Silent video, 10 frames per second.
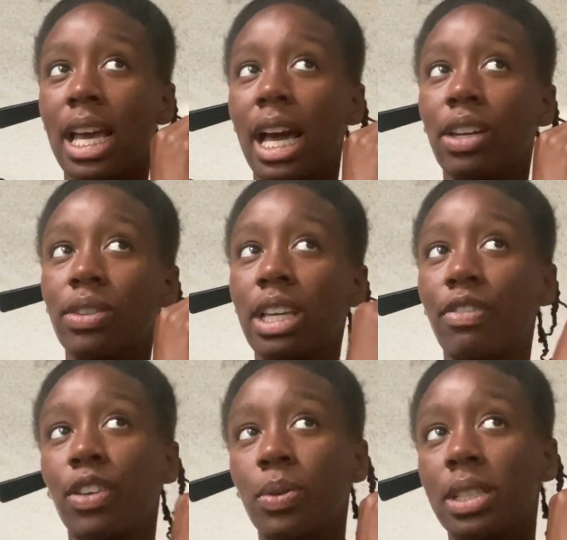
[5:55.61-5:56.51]
I don't
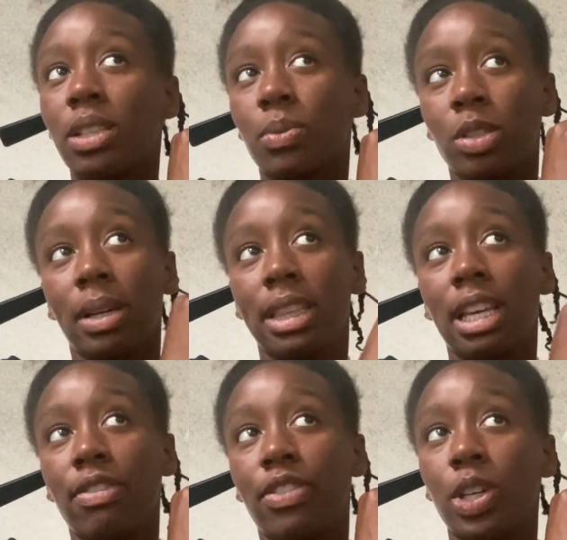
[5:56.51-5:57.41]
think Phil was in the room. I
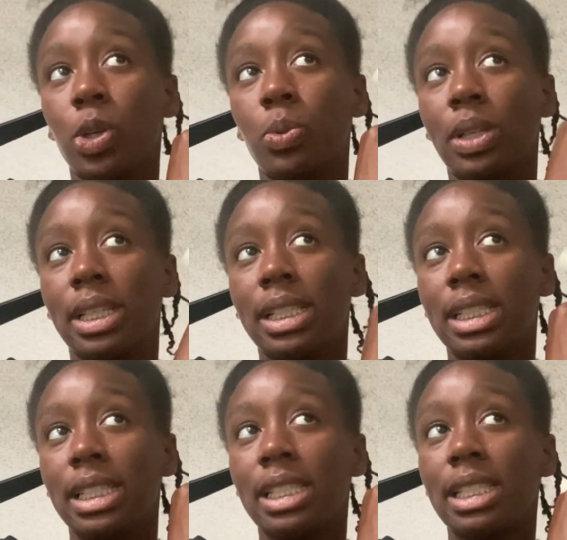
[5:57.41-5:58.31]
think Phil
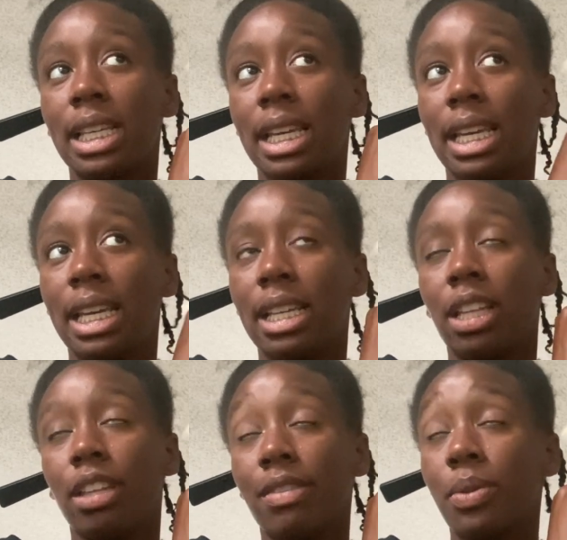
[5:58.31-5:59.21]
was in the
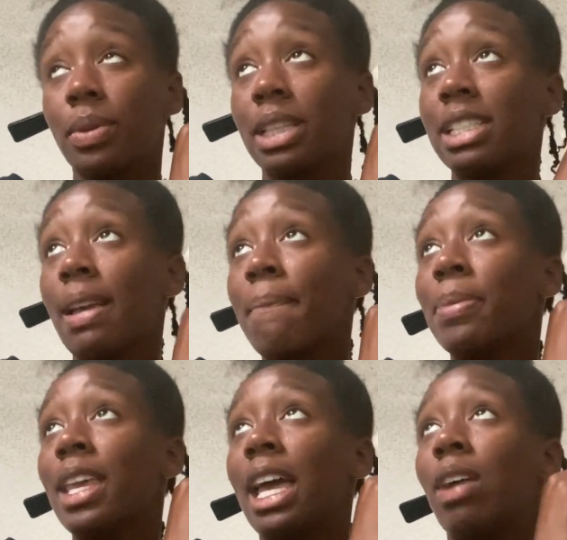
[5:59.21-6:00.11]
living room with us.
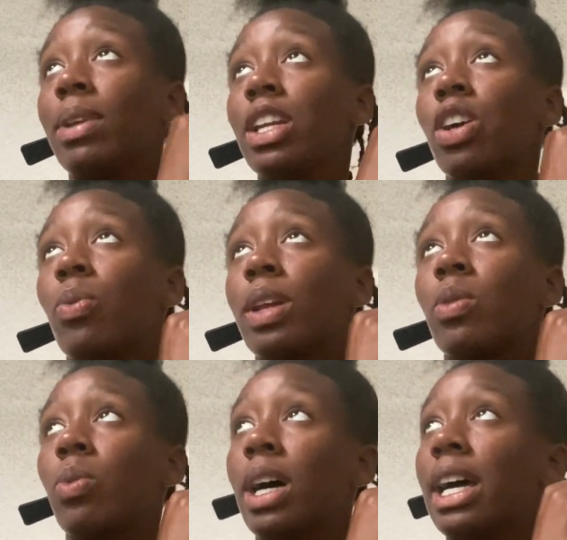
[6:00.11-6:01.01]
And we didn't know what
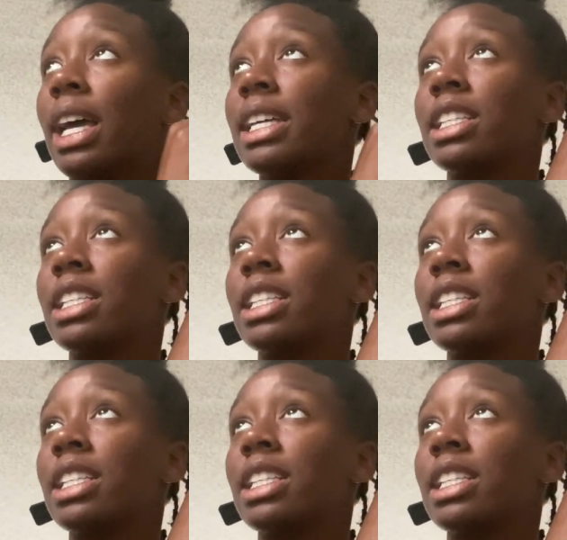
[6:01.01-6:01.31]
it was.